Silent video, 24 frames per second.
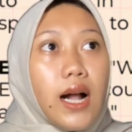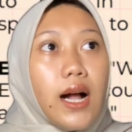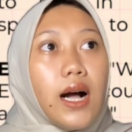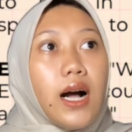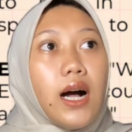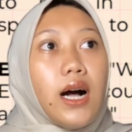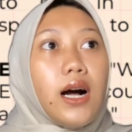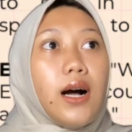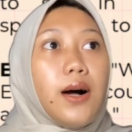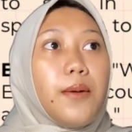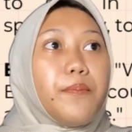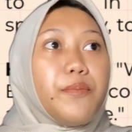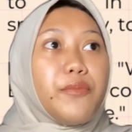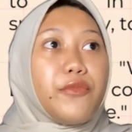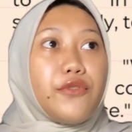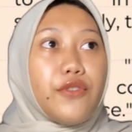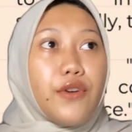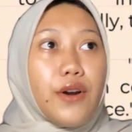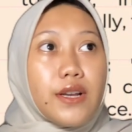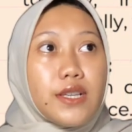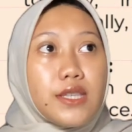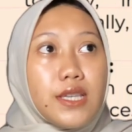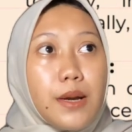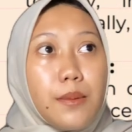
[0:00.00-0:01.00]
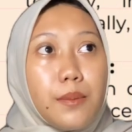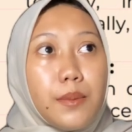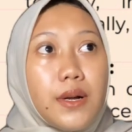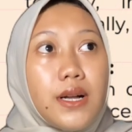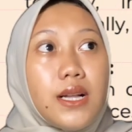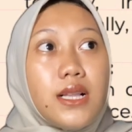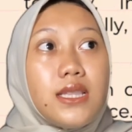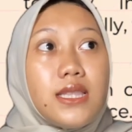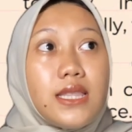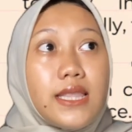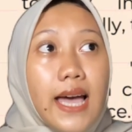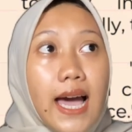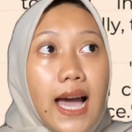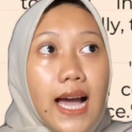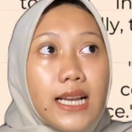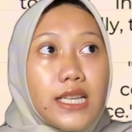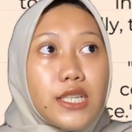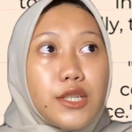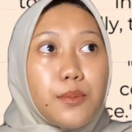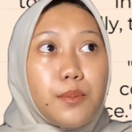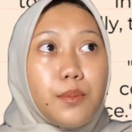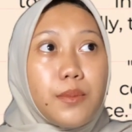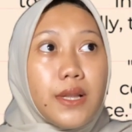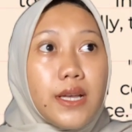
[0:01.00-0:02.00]
For example,
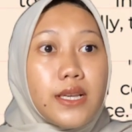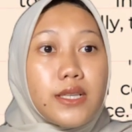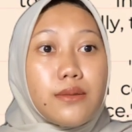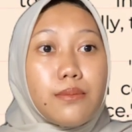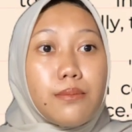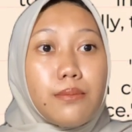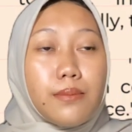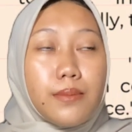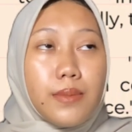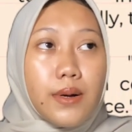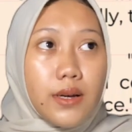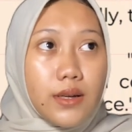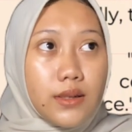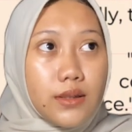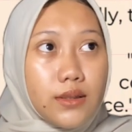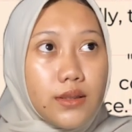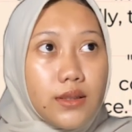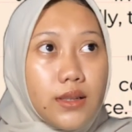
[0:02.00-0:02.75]
dash plus but.